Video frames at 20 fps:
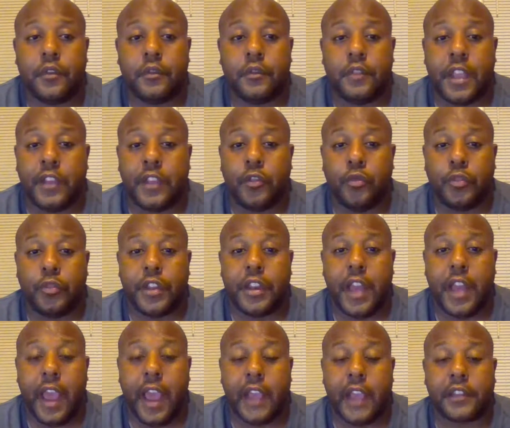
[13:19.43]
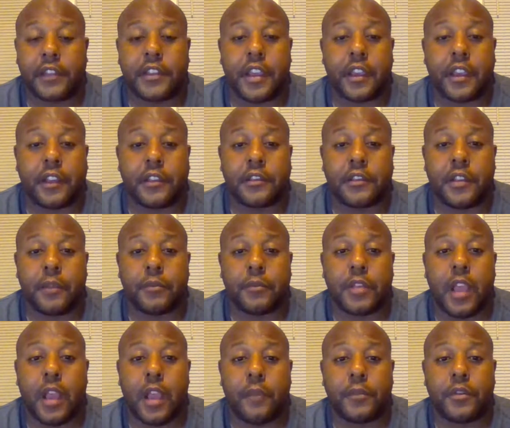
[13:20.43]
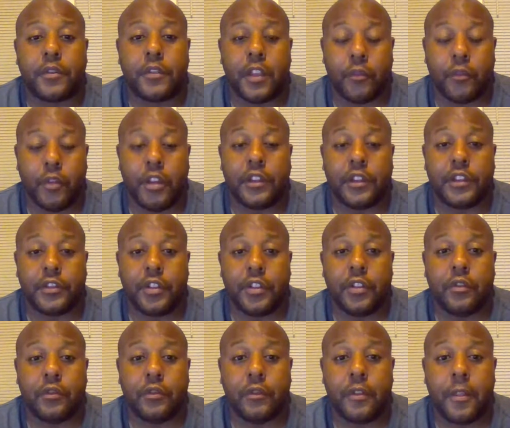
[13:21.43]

they do need an ass kicking sometimes. They really do.